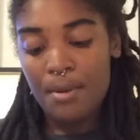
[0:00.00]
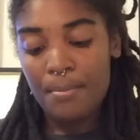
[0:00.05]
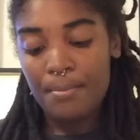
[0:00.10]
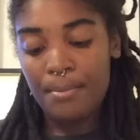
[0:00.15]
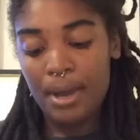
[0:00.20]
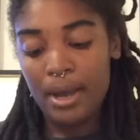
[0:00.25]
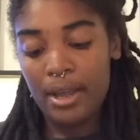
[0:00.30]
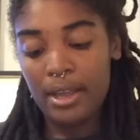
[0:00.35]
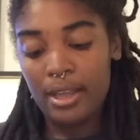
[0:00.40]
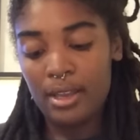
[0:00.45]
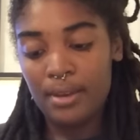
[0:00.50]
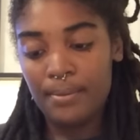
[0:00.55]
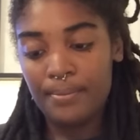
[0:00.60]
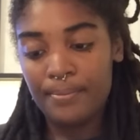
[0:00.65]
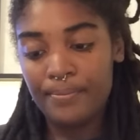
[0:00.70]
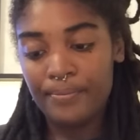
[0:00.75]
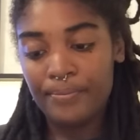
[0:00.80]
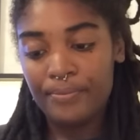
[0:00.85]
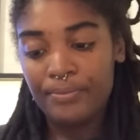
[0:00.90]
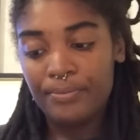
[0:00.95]
but
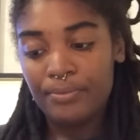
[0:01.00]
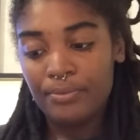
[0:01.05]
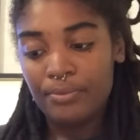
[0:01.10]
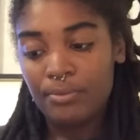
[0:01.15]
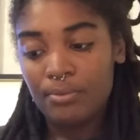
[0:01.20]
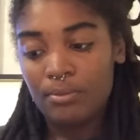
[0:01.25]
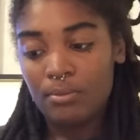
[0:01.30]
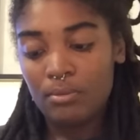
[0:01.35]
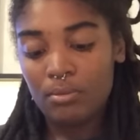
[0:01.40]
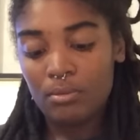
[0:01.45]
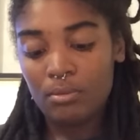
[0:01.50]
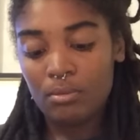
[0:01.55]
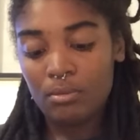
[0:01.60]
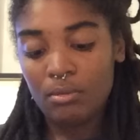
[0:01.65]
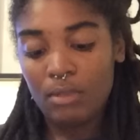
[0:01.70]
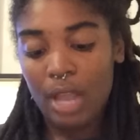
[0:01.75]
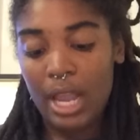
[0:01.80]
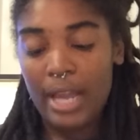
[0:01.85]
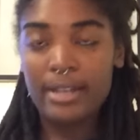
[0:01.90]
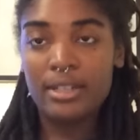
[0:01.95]

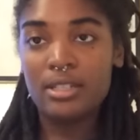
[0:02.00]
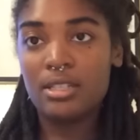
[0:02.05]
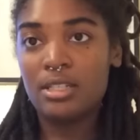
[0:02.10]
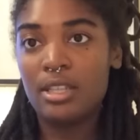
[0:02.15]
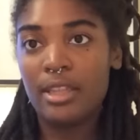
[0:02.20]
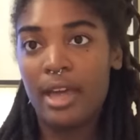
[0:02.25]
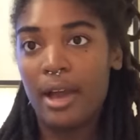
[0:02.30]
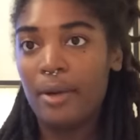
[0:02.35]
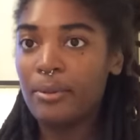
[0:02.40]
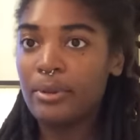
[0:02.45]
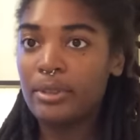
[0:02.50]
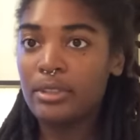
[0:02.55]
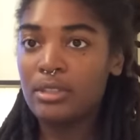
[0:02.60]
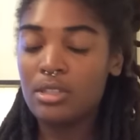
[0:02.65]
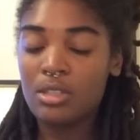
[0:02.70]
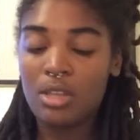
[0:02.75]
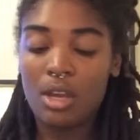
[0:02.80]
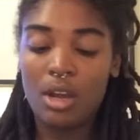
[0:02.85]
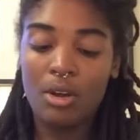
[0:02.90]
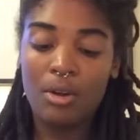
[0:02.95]
I didn't see that one,
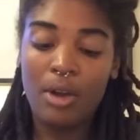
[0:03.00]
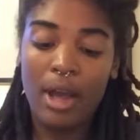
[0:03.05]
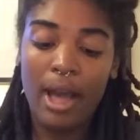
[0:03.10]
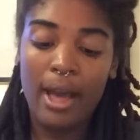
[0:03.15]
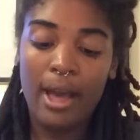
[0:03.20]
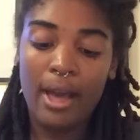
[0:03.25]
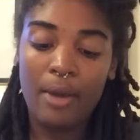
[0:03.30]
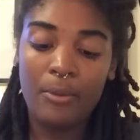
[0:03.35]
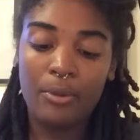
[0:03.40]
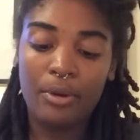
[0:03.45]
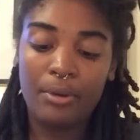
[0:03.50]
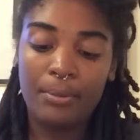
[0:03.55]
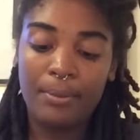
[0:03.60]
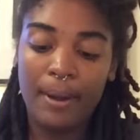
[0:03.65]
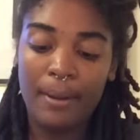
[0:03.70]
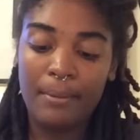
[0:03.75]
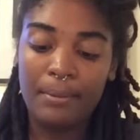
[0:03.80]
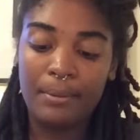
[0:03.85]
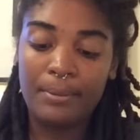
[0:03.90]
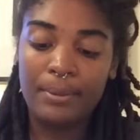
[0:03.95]
so I will
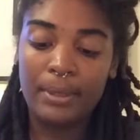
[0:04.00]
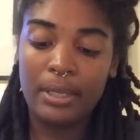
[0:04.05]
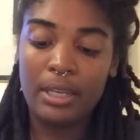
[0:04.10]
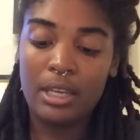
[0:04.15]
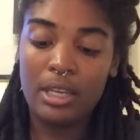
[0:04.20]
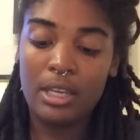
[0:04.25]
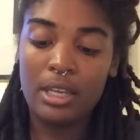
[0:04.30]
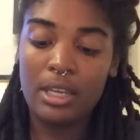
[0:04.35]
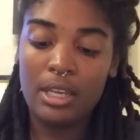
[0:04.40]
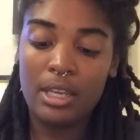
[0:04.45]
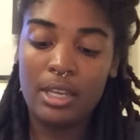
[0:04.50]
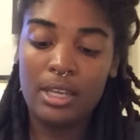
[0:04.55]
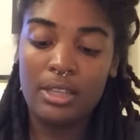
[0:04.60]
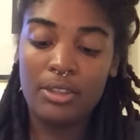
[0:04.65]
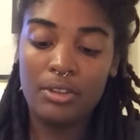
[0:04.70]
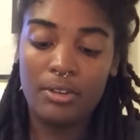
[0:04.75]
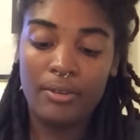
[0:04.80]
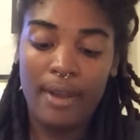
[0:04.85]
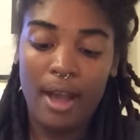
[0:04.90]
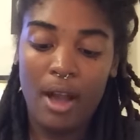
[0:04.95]
probably
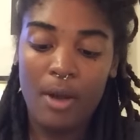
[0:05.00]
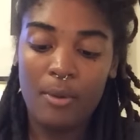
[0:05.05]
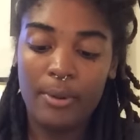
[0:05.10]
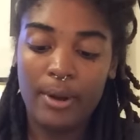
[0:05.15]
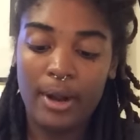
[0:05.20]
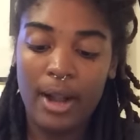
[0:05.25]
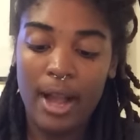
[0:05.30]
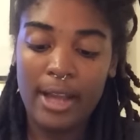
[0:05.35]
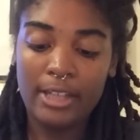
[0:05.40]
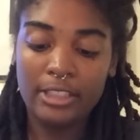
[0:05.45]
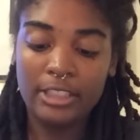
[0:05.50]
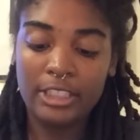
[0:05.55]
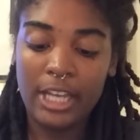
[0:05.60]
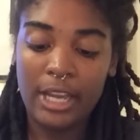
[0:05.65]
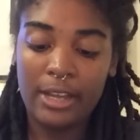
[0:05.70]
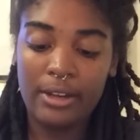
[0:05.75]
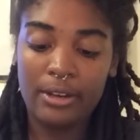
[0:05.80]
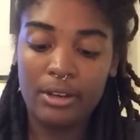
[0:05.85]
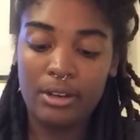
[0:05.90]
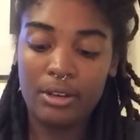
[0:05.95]
either not wear
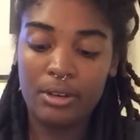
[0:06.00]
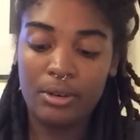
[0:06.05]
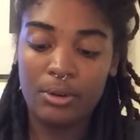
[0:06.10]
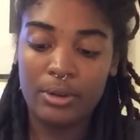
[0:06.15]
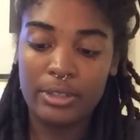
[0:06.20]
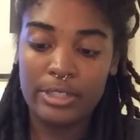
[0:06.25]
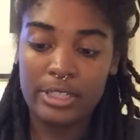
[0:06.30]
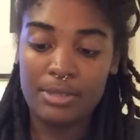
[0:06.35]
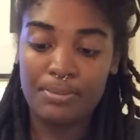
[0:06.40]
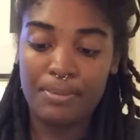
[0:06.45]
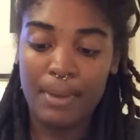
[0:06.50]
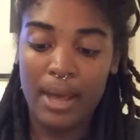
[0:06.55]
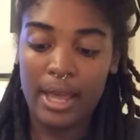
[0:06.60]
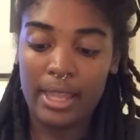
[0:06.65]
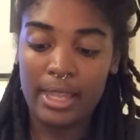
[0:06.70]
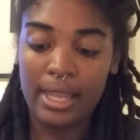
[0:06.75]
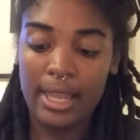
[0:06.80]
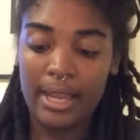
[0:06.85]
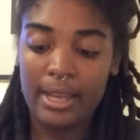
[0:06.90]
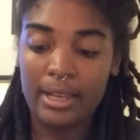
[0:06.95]
eyeshadow or just buy
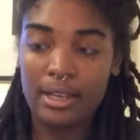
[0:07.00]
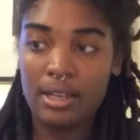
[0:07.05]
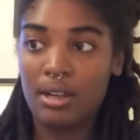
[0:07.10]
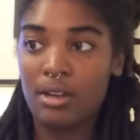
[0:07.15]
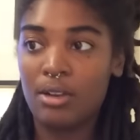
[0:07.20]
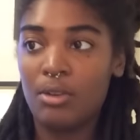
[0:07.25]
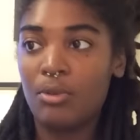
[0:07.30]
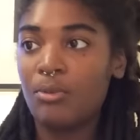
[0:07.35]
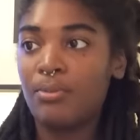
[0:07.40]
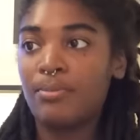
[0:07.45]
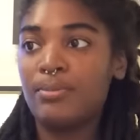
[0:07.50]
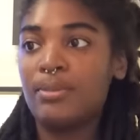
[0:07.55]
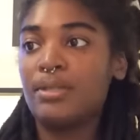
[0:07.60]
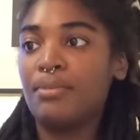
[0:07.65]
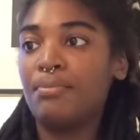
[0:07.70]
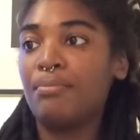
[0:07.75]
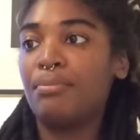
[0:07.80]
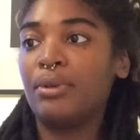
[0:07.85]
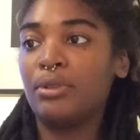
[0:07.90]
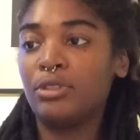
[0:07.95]
like
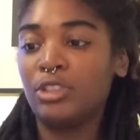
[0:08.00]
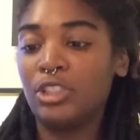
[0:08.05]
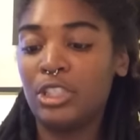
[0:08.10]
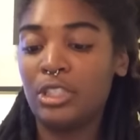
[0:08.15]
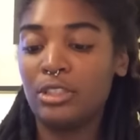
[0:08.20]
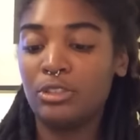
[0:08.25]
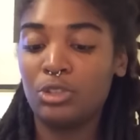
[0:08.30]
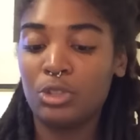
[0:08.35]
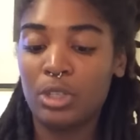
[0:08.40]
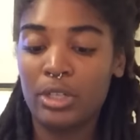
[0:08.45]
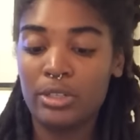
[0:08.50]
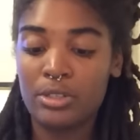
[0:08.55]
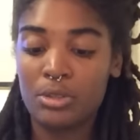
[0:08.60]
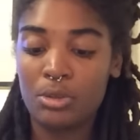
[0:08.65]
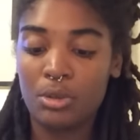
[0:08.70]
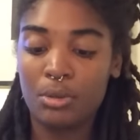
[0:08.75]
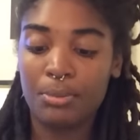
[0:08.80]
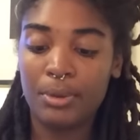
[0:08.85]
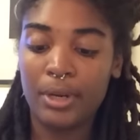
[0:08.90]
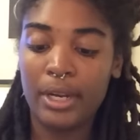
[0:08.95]
some bullshit
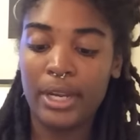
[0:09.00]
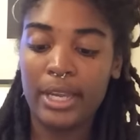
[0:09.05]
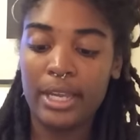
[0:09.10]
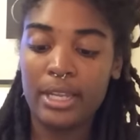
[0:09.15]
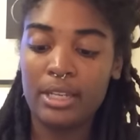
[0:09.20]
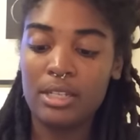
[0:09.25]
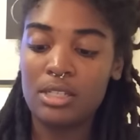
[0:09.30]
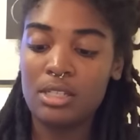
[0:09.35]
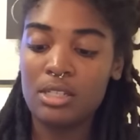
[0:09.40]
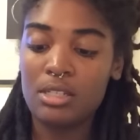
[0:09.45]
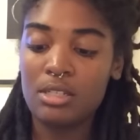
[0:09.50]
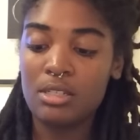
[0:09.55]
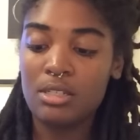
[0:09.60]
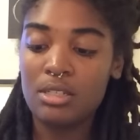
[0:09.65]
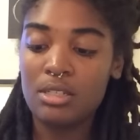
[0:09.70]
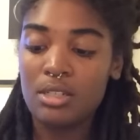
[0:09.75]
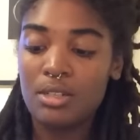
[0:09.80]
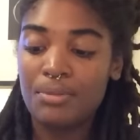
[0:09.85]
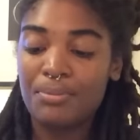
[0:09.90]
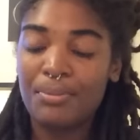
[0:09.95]
drugstore brand,
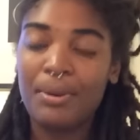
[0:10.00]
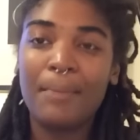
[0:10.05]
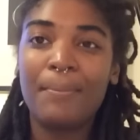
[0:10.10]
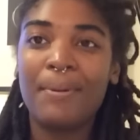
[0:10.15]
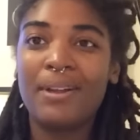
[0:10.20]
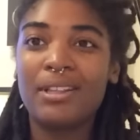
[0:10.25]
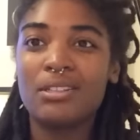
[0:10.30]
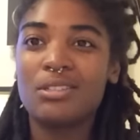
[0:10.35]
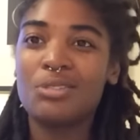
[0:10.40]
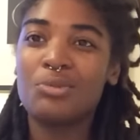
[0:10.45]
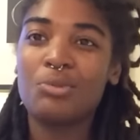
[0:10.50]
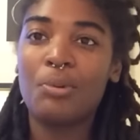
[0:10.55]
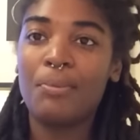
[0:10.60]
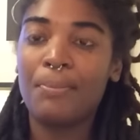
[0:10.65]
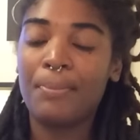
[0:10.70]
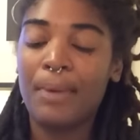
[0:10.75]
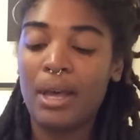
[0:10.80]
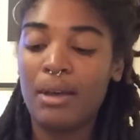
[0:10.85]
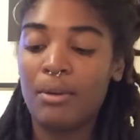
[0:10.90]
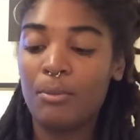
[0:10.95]
but I probably just
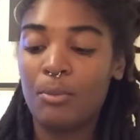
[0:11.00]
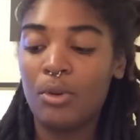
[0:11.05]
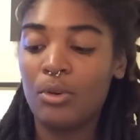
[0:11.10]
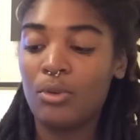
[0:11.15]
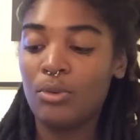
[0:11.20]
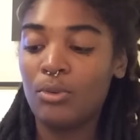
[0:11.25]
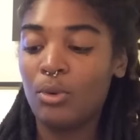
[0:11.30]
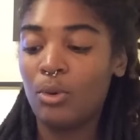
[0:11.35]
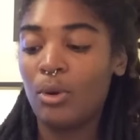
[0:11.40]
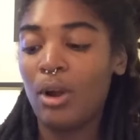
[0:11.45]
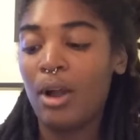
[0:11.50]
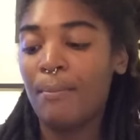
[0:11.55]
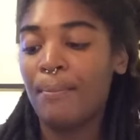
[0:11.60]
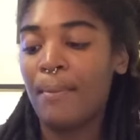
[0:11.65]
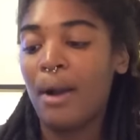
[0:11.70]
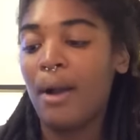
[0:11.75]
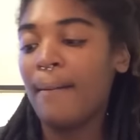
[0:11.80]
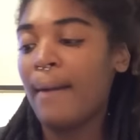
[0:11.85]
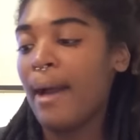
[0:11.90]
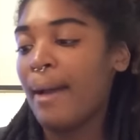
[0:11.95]
won't buy, won't or I'll,
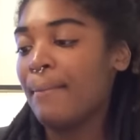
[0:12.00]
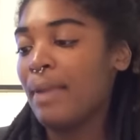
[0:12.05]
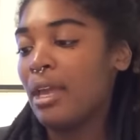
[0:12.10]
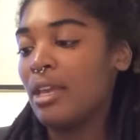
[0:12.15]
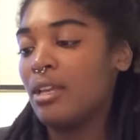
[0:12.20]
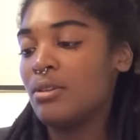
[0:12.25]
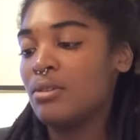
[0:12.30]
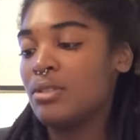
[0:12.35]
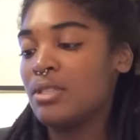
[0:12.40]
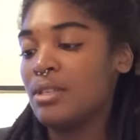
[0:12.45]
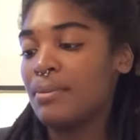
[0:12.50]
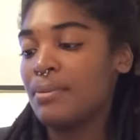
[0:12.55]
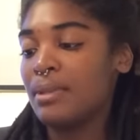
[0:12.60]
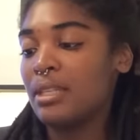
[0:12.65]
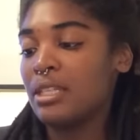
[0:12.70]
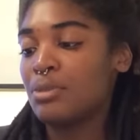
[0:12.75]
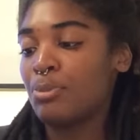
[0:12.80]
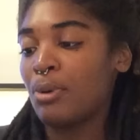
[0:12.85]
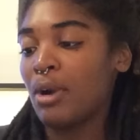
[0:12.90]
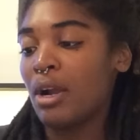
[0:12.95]
i I might use some of
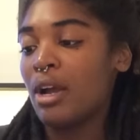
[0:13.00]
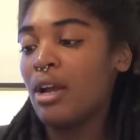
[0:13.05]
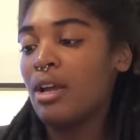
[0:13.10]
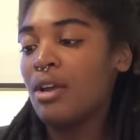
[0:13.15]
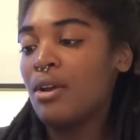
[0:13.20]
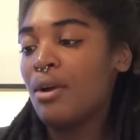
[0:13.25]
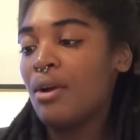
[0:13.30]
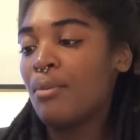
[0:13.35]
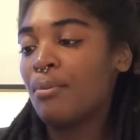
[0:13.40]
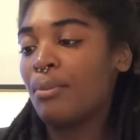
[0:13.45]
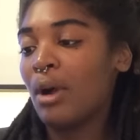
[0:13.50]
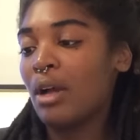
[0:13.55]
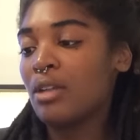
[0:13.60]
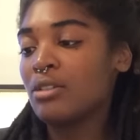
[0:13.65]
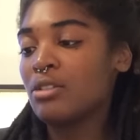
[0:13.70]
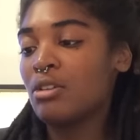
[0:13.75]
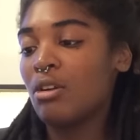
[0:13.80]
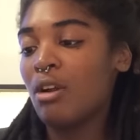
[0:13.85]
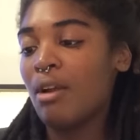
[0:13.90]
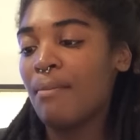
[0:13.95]
this bron-
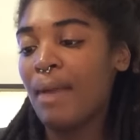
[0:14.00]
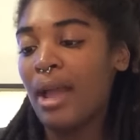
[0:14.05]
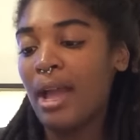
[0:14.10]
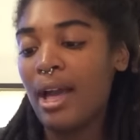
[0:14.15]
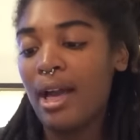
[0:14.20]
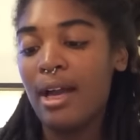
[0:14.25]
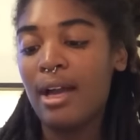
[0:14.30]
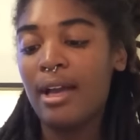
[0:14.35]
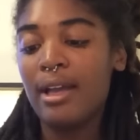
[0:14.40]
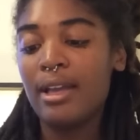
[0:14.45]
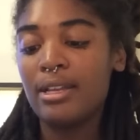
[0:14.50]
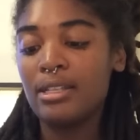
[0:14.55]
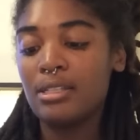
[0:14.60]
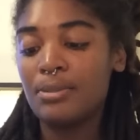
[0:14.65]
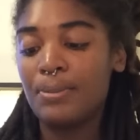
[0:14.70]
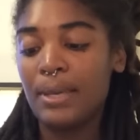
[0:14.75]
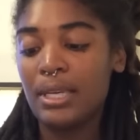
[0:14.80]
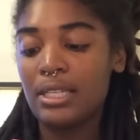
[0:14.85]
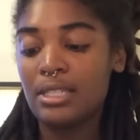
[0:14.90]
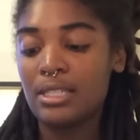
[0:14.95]
bronzer on my eyes
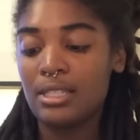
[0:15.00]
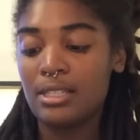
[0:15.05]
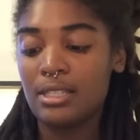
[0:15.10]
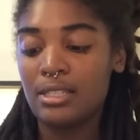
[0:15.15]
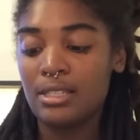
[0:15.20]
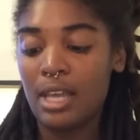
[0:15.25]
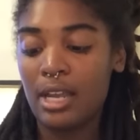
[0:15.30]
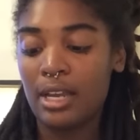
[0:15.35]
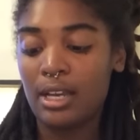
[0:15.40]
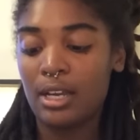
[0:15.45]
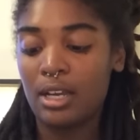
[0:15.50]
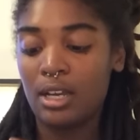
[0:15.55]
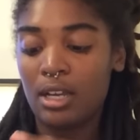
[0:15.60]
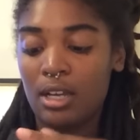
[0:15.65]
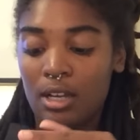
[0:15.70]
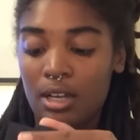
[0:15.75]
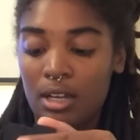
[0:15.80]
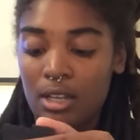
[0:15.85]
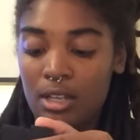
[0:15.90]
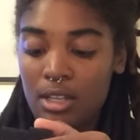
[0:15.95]
because this is like
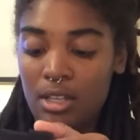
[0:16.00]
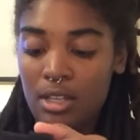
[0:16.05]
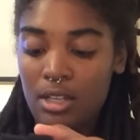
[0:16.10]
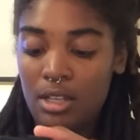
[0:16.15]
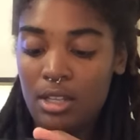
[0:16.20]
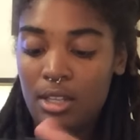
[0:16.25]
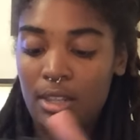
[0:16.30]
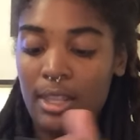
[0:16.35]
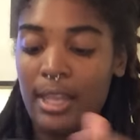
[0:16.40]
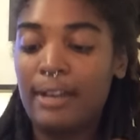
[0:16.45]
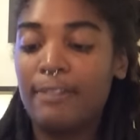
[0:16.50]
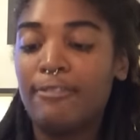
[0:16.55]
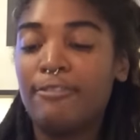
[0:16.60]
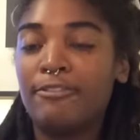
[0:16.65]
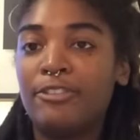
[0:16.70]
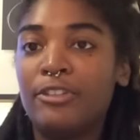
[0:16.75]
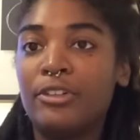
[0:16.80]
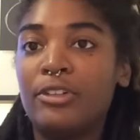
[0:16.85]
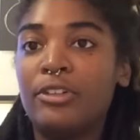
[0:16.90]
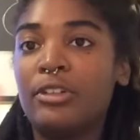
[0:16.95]
a like a
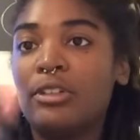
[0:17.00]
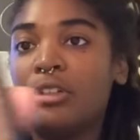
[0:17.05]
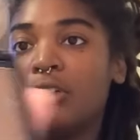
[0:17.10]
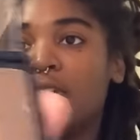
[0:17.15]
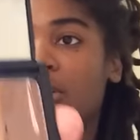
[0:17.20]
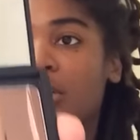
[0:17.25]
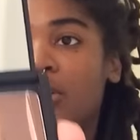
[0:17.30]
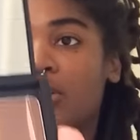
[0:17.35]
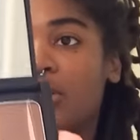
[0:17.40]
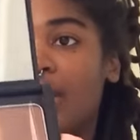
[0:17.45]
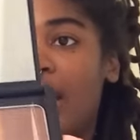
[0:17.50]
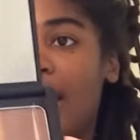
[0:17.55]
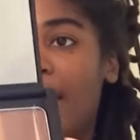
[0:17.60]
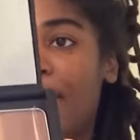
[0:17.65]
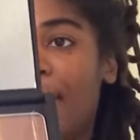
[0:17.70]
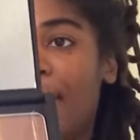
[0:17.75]
full little like